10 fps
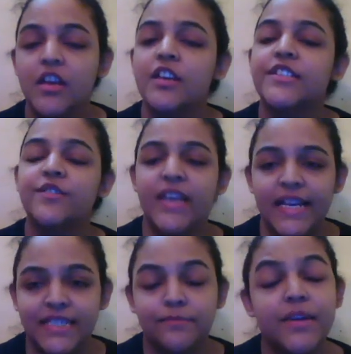So
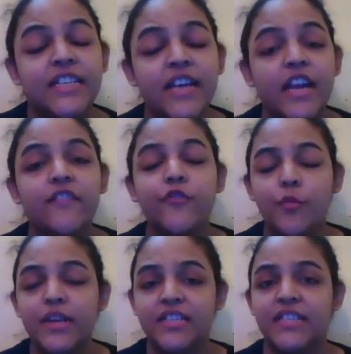yes, media
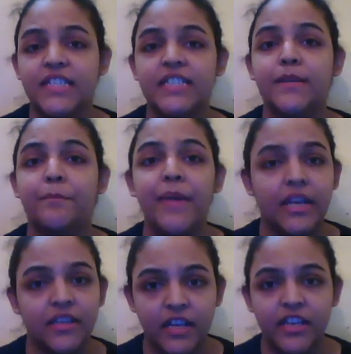influences is a
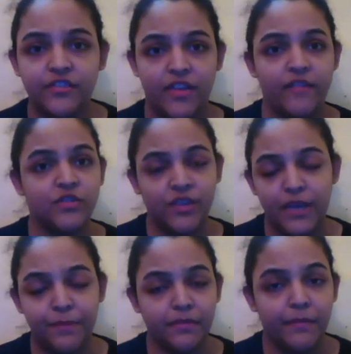big thing that we have to
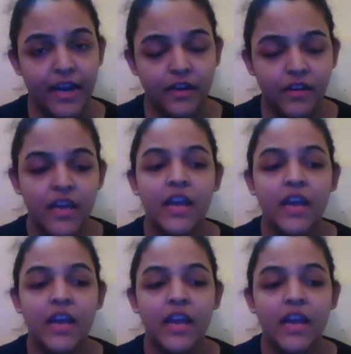keep in mind.